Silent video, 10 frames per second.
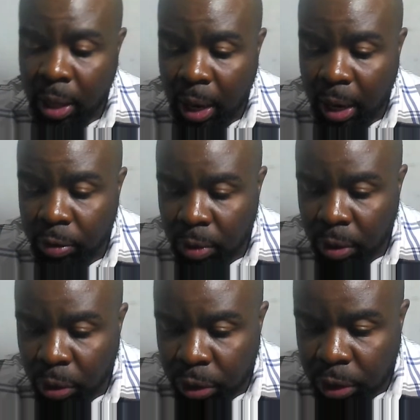as we
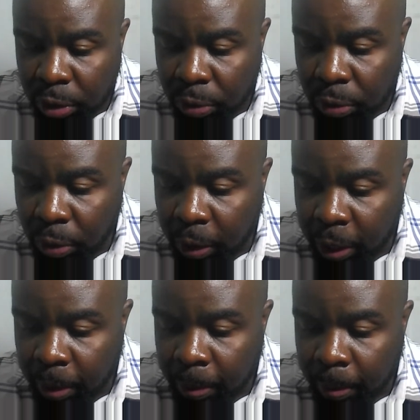continue
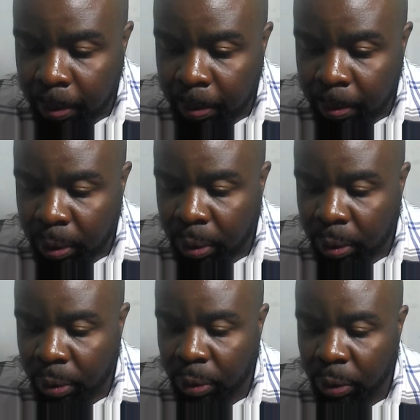talking
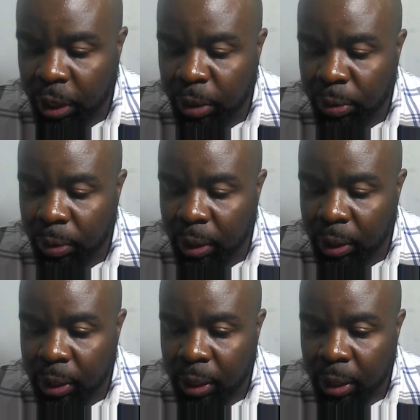to this